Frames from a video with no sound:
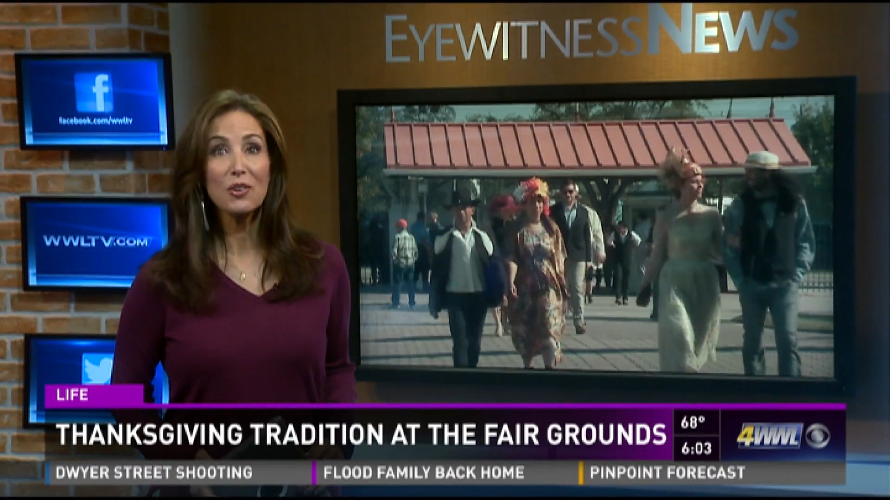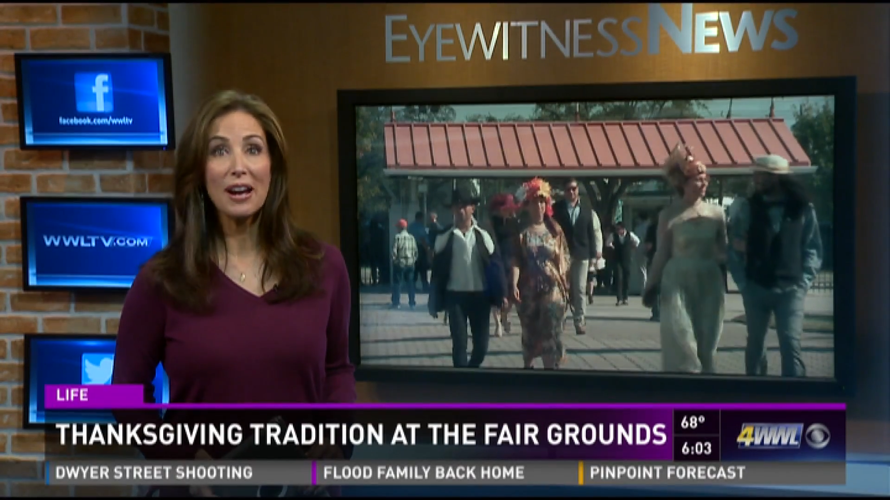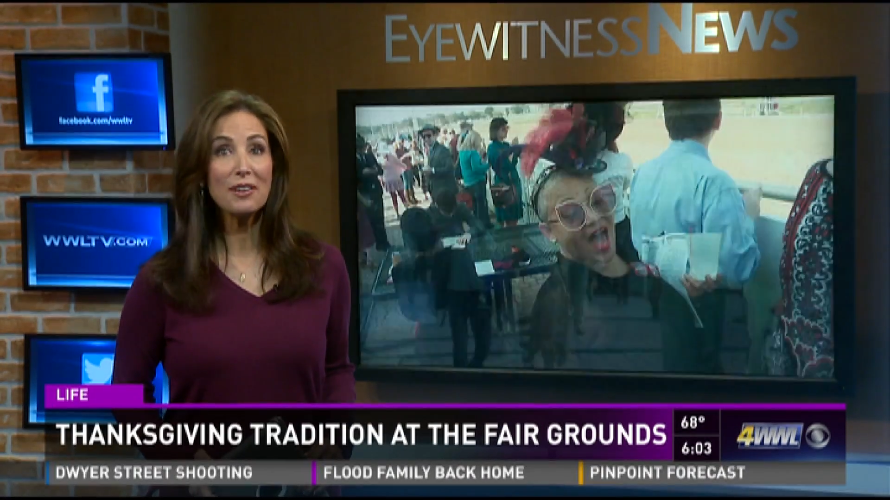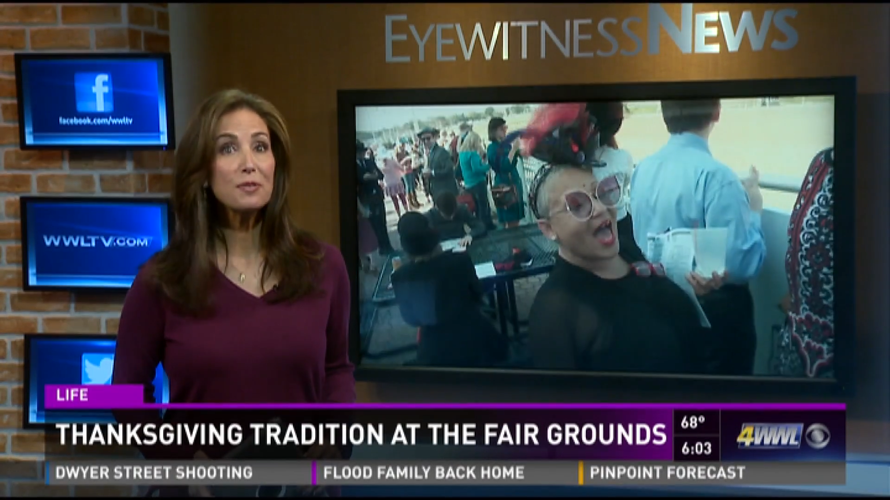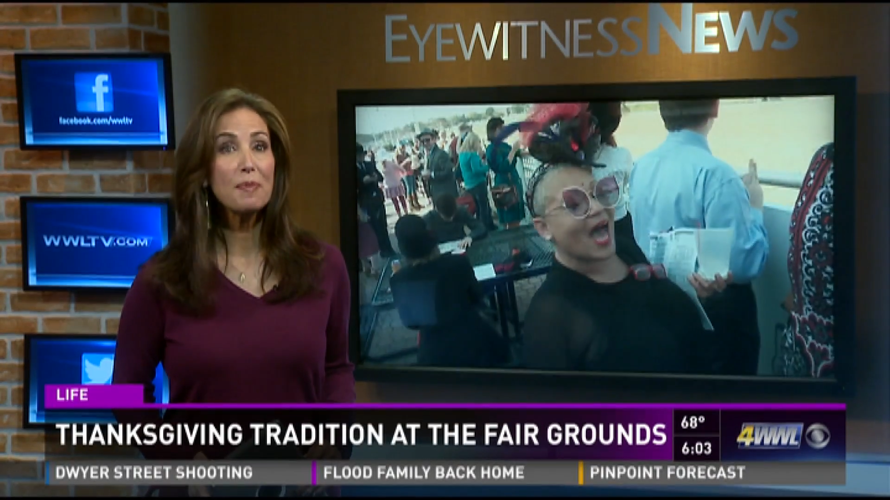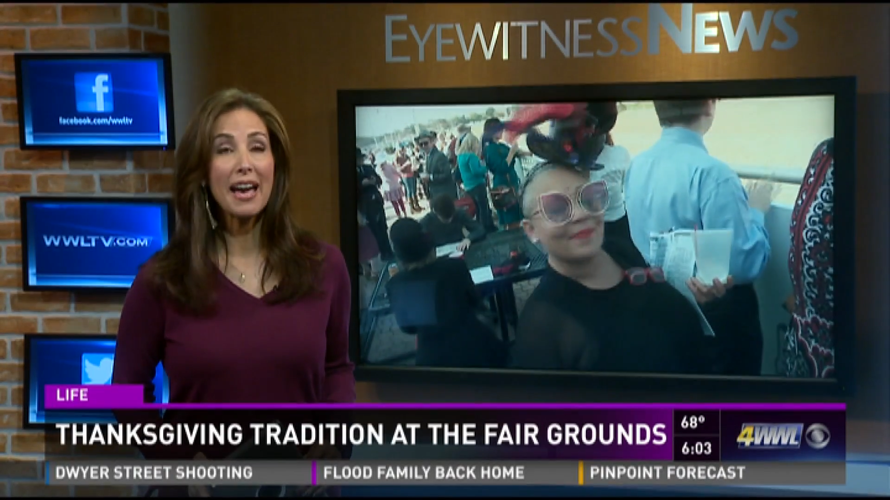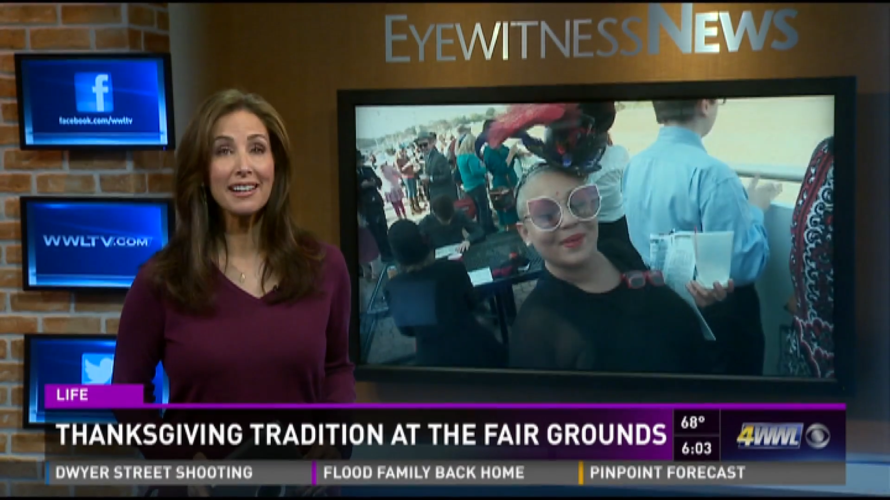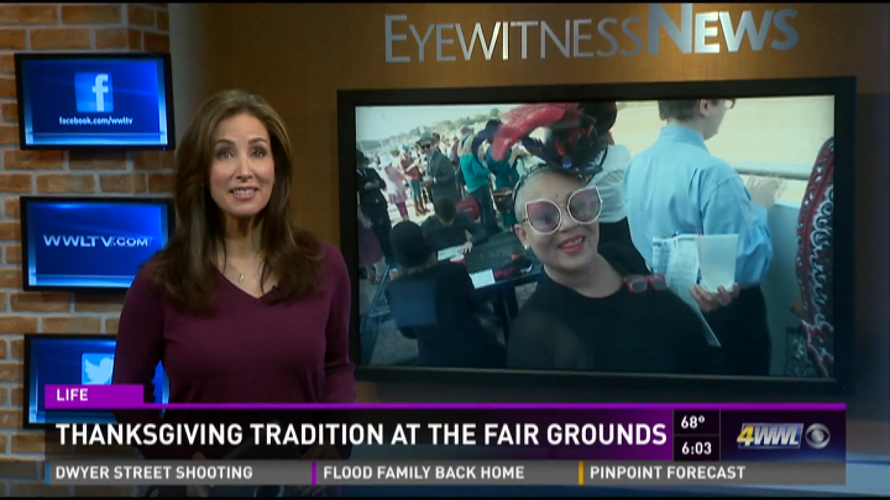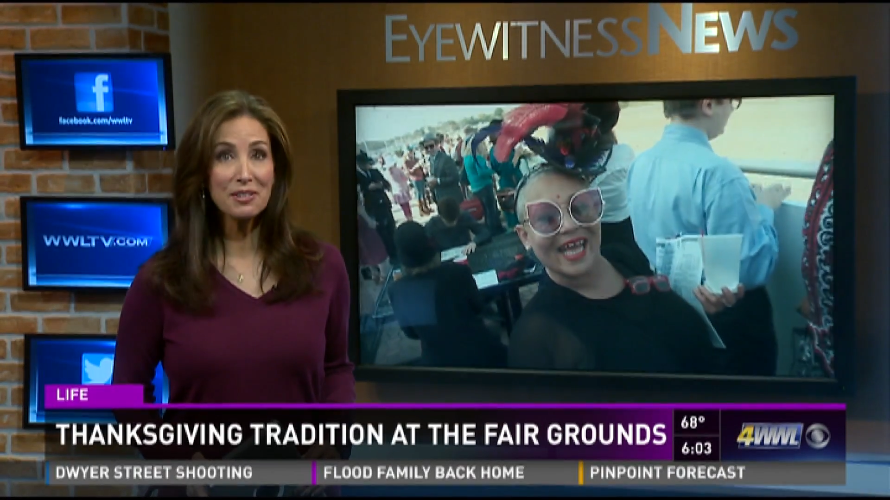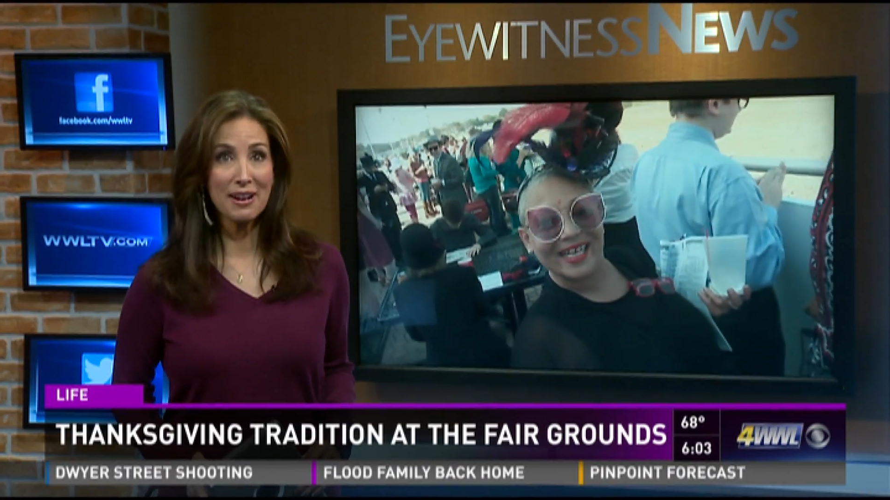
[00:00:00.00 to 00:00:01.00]
crowds
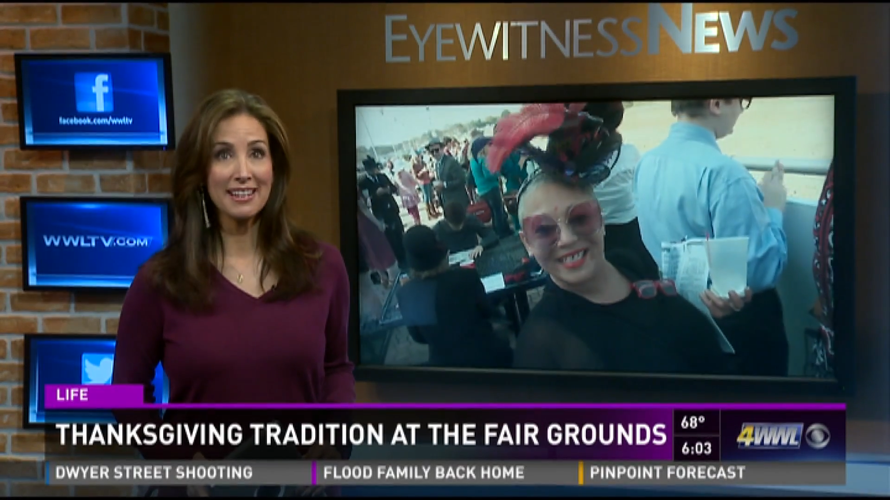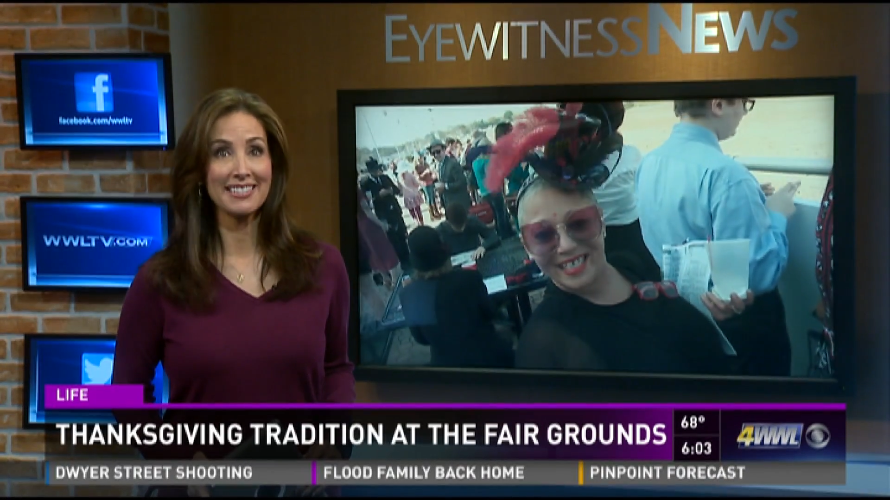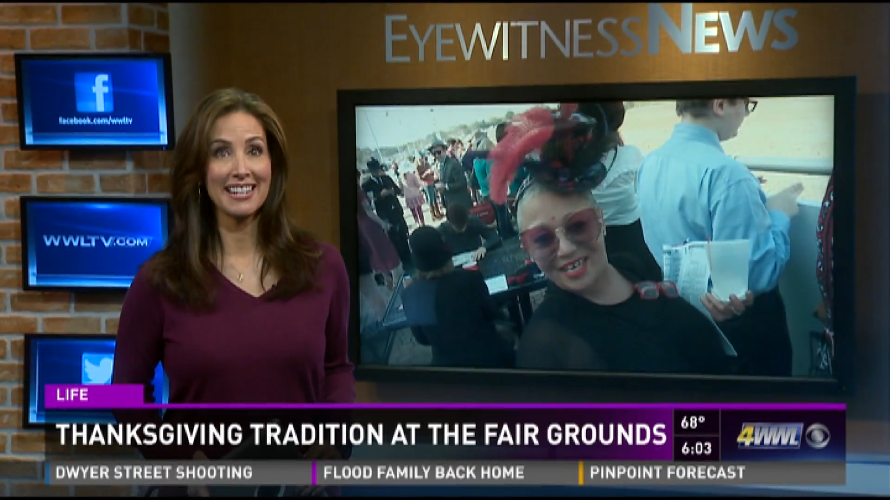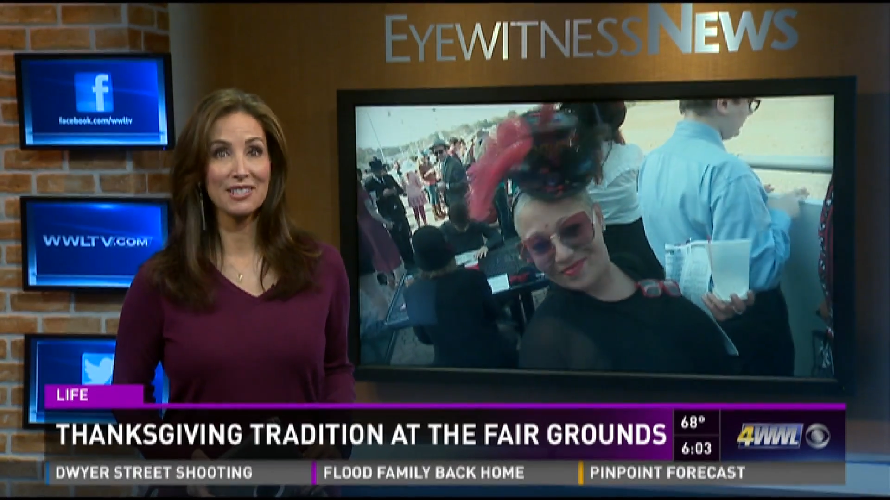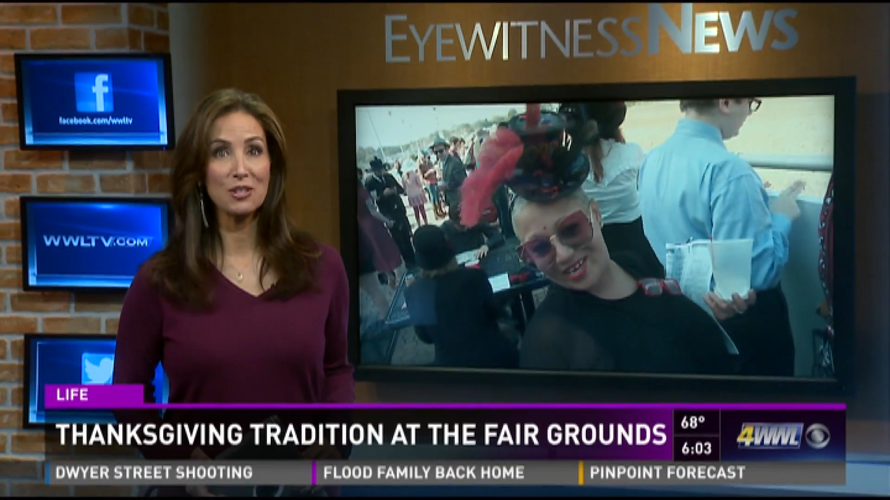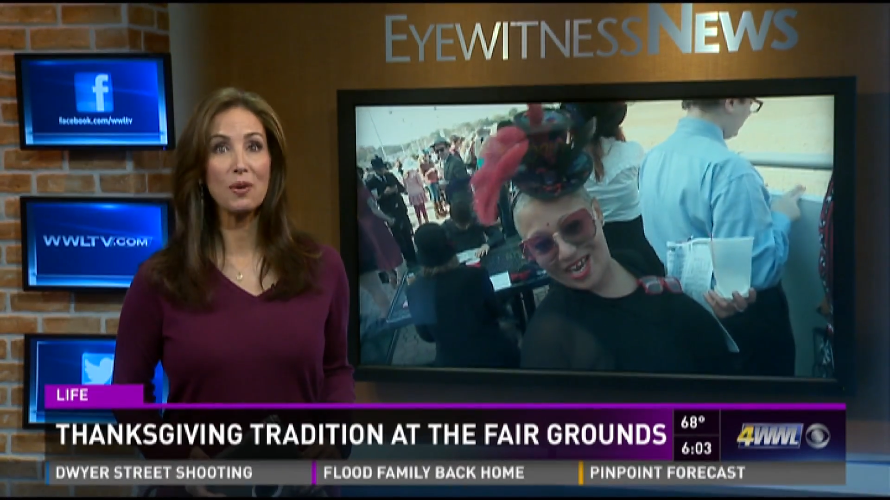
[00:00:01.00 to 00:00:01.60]
packed the grandstands